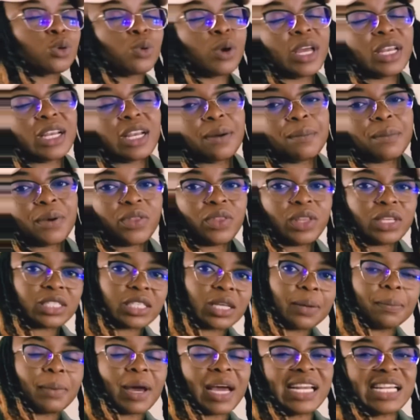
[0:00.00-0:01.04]
number, there's a
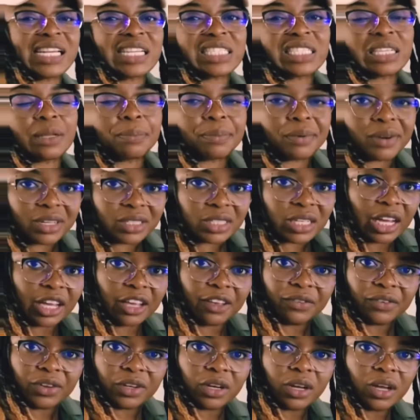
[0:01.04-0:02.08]
minus, the powers are even.
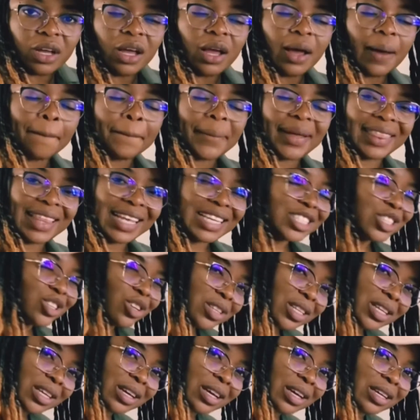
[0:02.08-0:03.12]
But that's not the
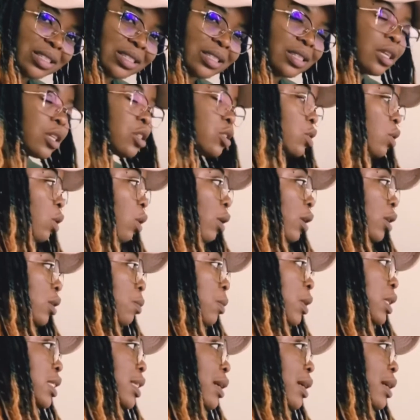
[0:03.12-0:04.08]
case, so it means I'm